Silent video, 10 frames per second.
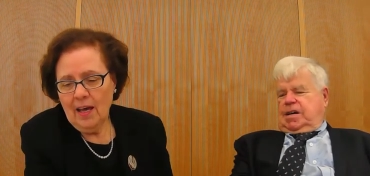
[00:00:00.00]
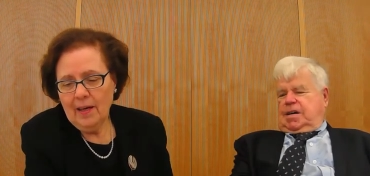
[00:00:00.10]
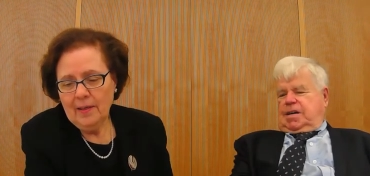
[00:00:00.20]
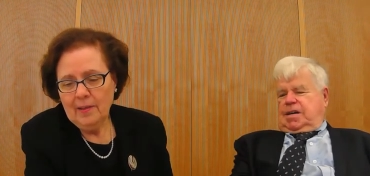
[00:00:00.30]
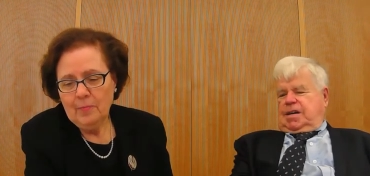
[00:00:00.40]

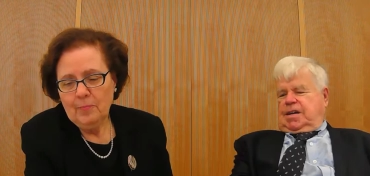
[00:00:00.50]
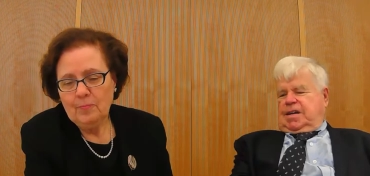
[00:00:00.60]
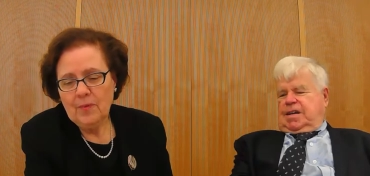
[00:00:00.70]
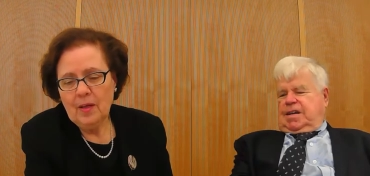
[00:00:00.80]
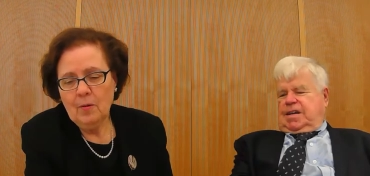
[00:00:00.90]
Speaker 1: Um,
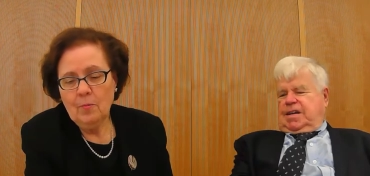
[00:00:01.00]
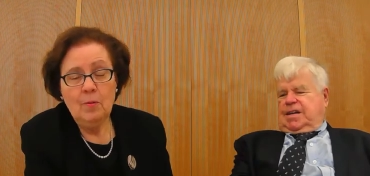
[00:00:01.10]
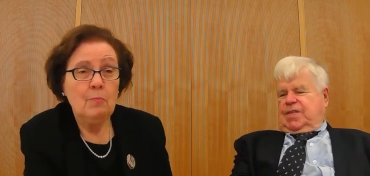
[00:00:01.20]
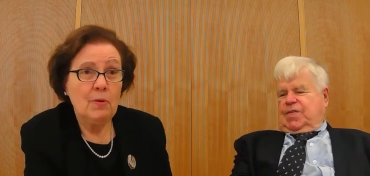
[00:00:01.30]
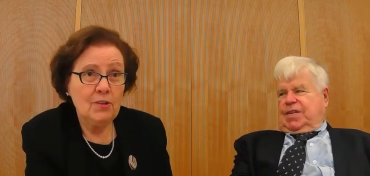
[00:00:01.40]

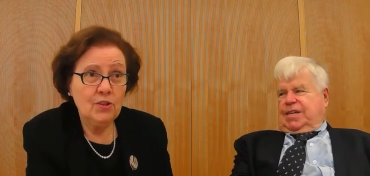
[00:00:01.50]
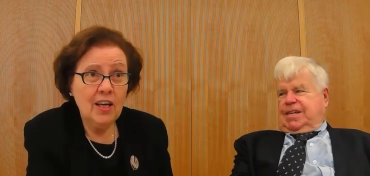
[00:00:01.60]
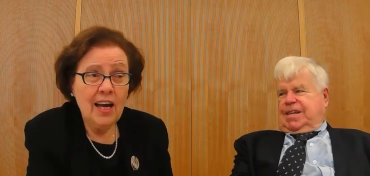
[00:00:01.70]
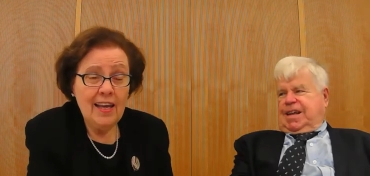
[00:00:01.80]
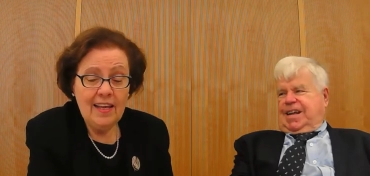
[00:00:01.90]
but he took a
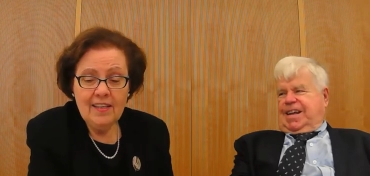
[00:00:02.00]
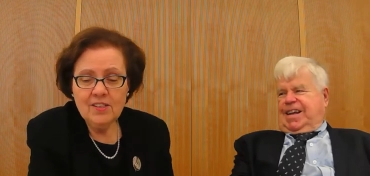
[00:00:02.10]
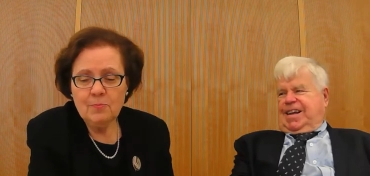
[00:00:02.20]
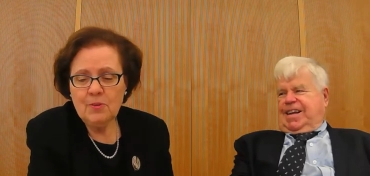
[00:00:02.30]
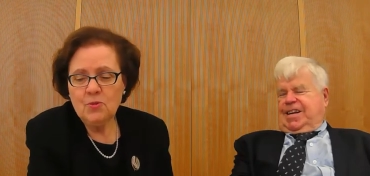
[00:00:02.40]
hiatus
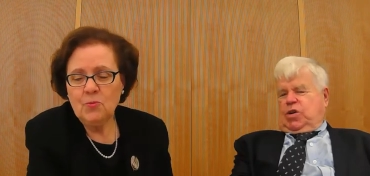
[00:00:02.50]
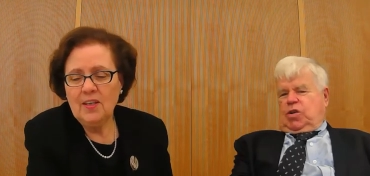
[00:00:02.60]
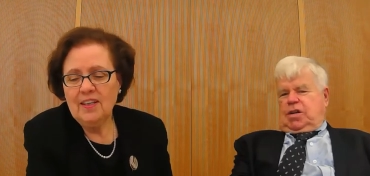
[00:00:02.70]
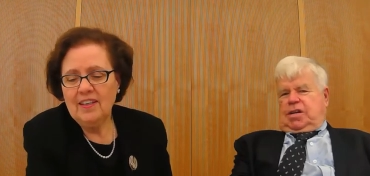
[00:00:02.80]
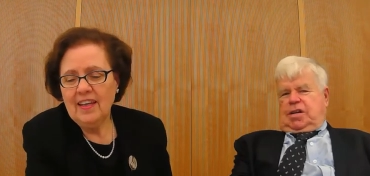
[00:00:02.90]

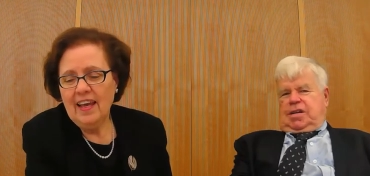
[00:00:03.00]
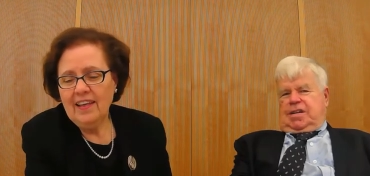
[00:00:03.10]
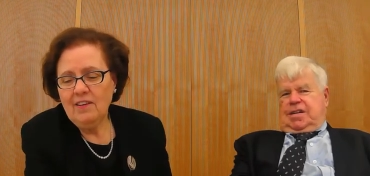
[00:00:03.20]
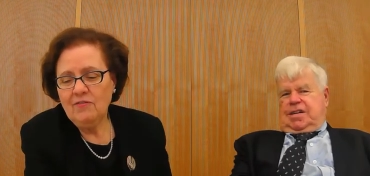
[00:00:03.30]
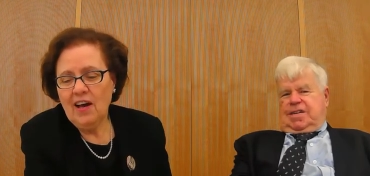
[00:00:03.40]
between
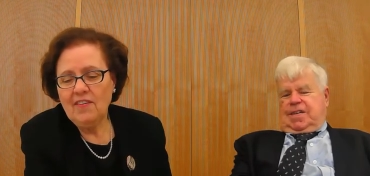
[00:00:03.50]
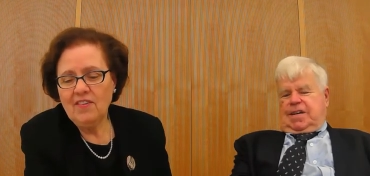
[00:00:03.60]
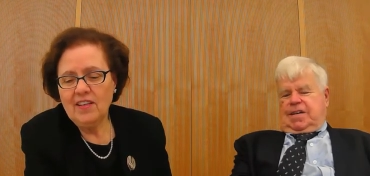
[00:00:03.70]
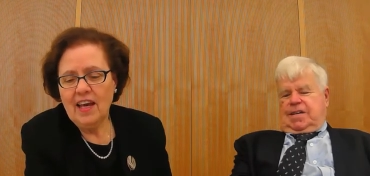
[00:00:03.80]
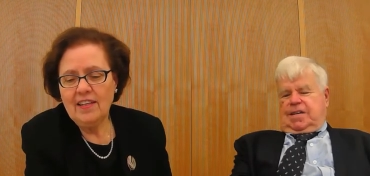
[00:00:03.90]
85 and
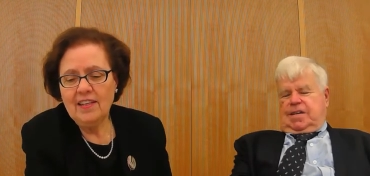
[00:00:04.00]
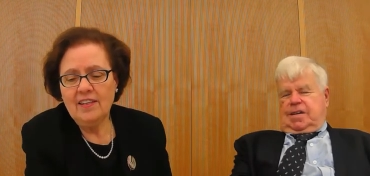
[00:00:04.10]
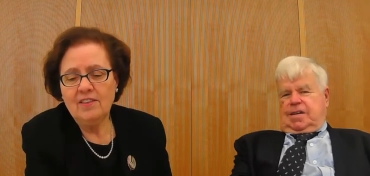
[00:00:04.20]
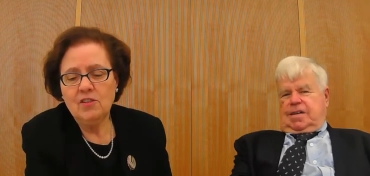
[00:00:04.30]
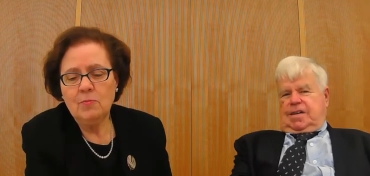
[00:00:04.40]

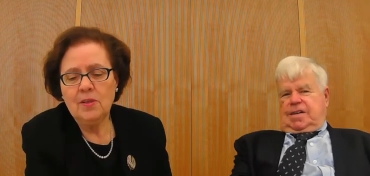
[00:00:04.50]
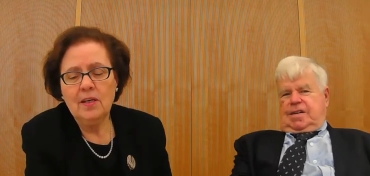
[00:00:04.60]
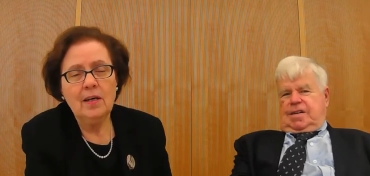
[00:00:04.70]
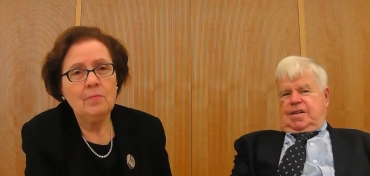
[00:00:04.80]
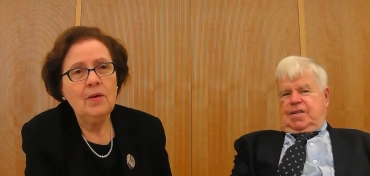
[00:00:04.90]
90 to
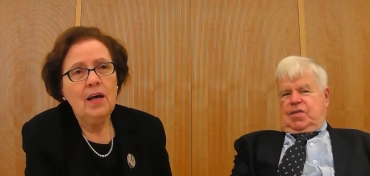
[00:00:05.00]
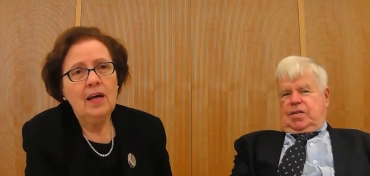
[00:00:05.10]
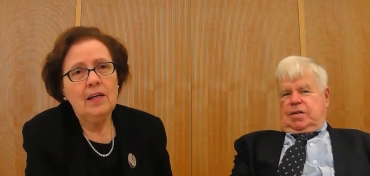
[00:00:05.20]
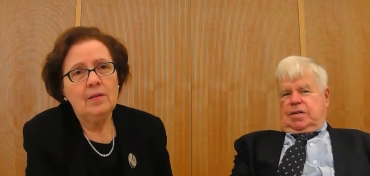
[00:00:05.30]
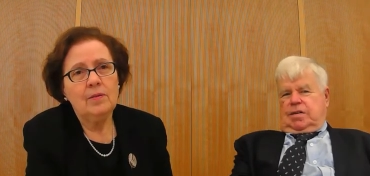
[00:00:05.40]
become
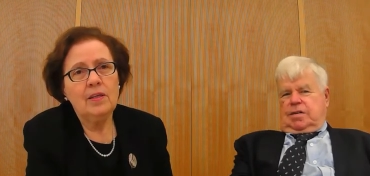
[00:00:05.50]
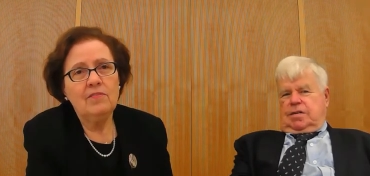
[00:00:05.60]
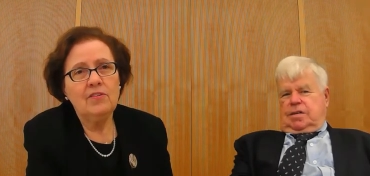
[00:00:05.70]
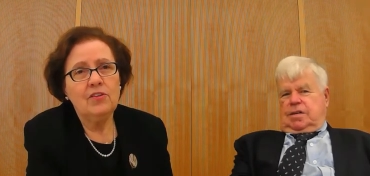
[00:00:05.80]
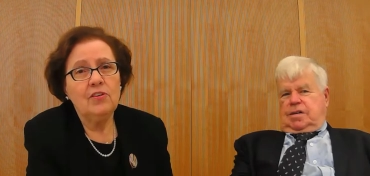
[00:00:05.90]
uh,
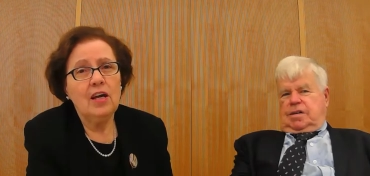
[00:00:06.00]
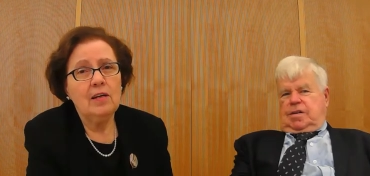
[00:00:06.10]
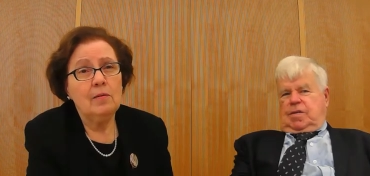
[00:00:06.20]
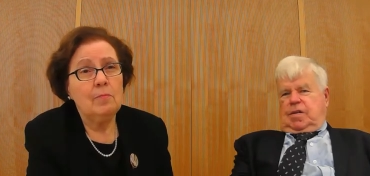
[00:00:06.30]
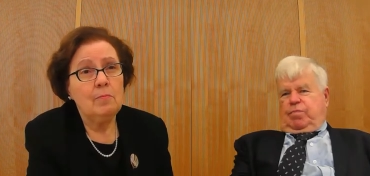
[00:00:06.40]
governor
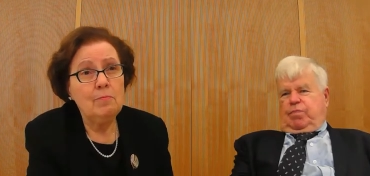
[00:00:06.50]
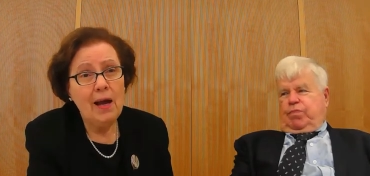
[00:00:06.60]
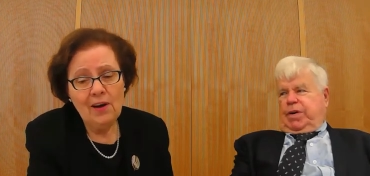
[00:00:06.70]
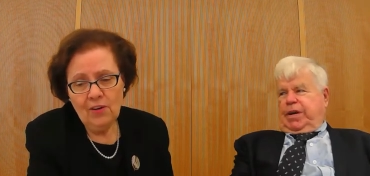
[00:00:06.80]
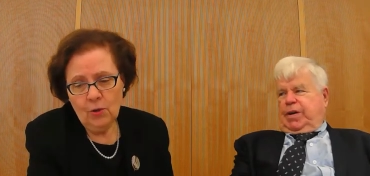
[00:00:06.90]
of
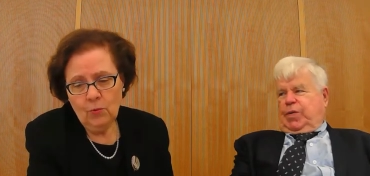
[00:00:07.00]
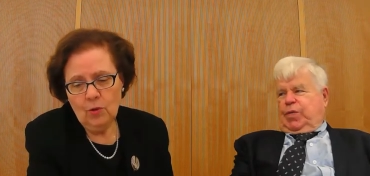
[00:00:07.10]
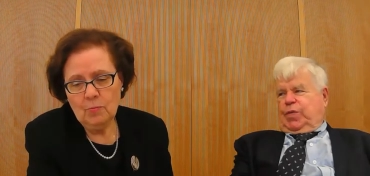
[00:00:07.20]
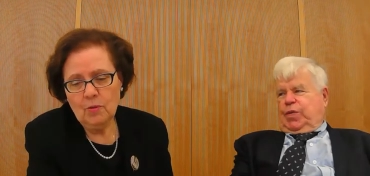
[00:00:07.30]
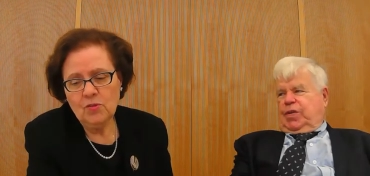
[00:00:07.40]
Mario
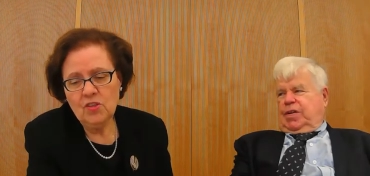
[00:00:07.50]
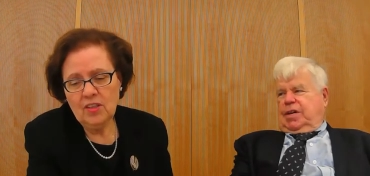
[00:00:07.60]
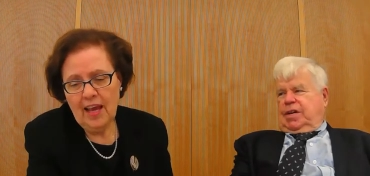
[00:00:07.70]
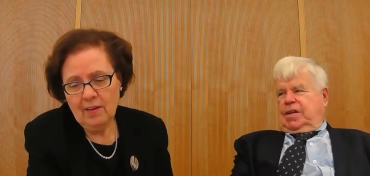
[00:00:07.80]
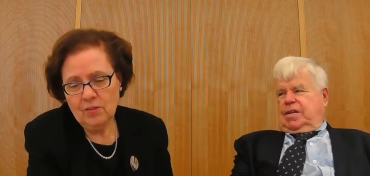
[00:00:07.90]
Cuomo's
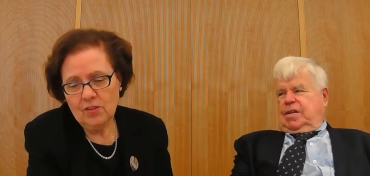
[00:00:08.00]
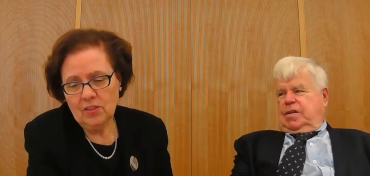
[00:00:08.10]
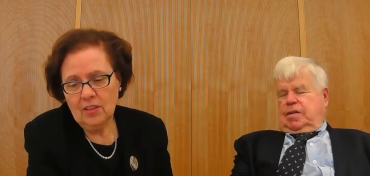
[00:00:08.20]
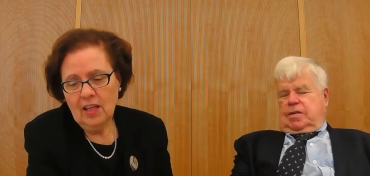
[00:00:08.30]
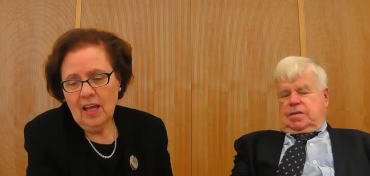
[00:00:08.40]

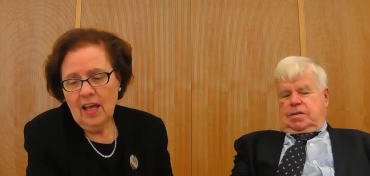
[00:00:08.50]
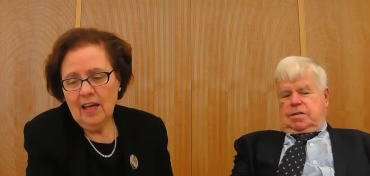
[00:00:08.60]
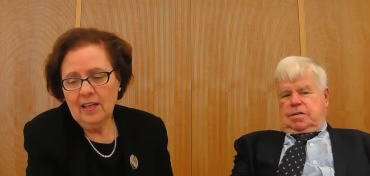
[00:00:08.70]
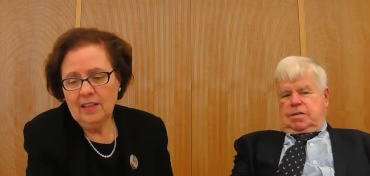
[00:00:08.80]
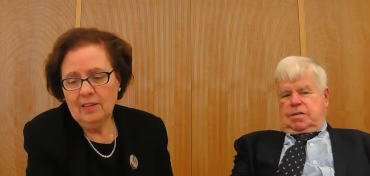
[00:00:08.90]
counsel
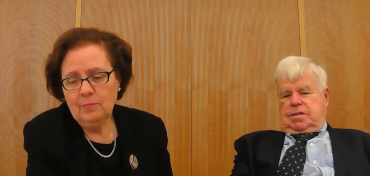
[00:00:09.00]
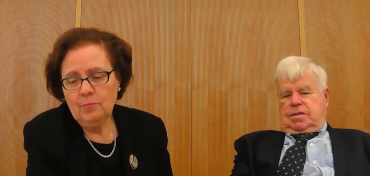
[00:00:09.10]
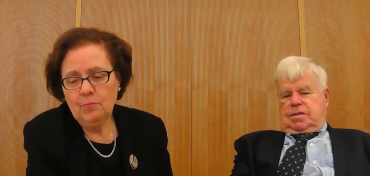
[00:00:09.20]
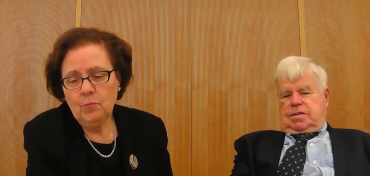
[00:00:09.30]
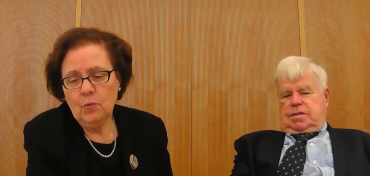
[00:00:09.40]
um,
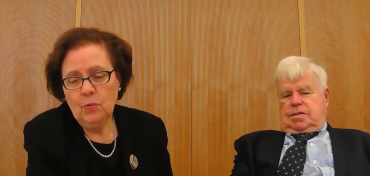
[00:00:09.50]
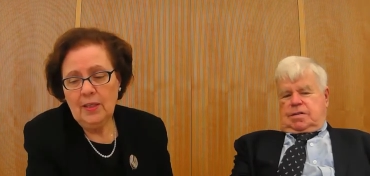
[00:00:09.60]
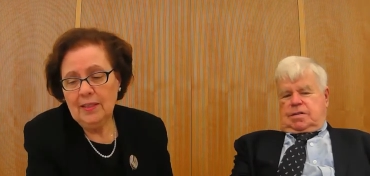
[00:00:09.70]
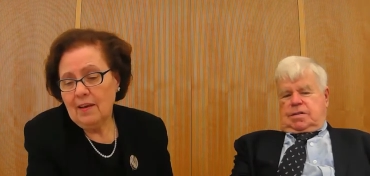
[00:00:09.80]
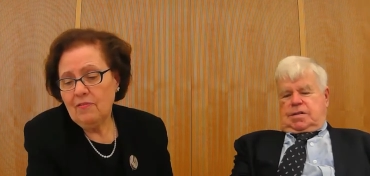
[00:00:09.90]
when he
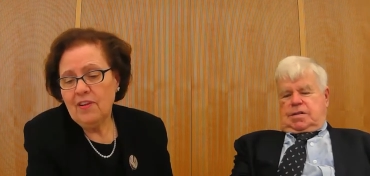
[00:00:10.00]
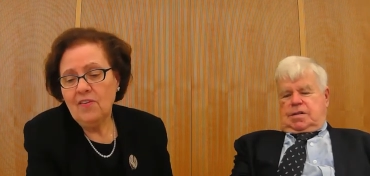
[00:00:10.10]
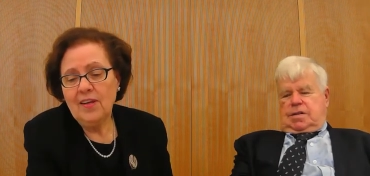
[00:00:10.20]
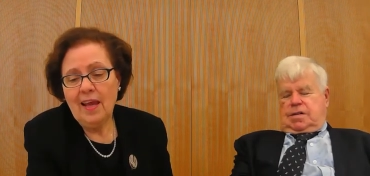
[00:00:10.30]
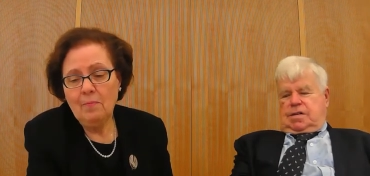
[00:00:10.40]
left there,
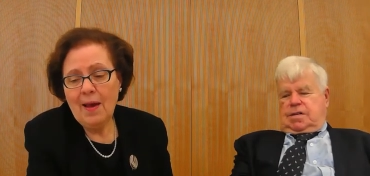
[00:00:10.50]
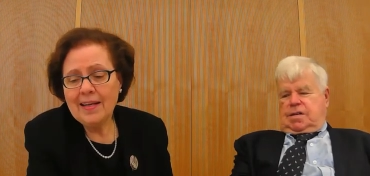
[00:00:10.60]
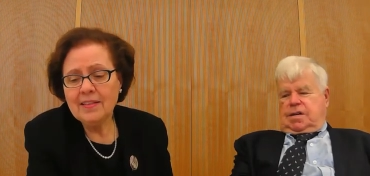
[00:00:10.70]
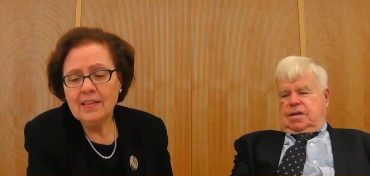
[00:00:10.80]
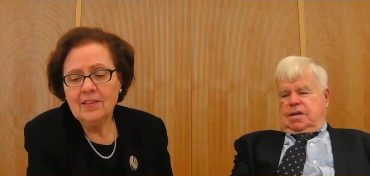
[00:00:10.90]
he came back
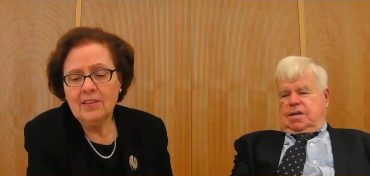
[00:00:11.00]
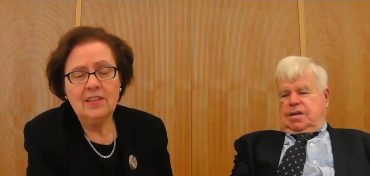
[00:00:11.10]
to Cleary